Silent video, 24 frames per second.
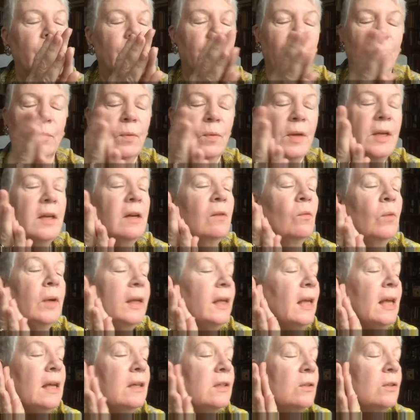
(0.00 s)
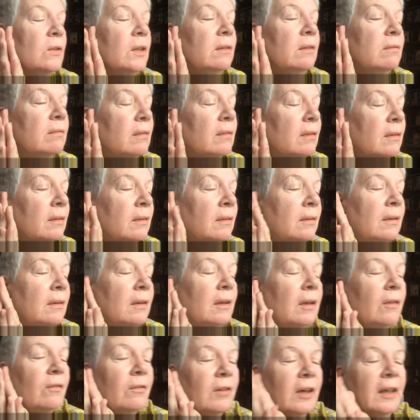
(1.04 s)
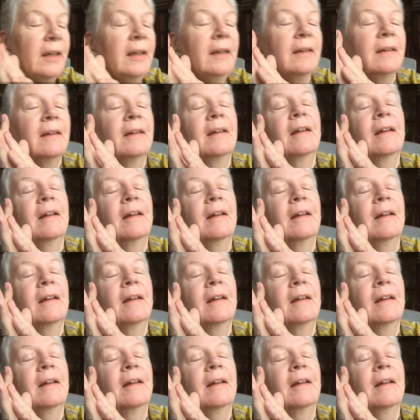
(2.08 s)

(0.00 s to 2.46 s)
We can't do it, right?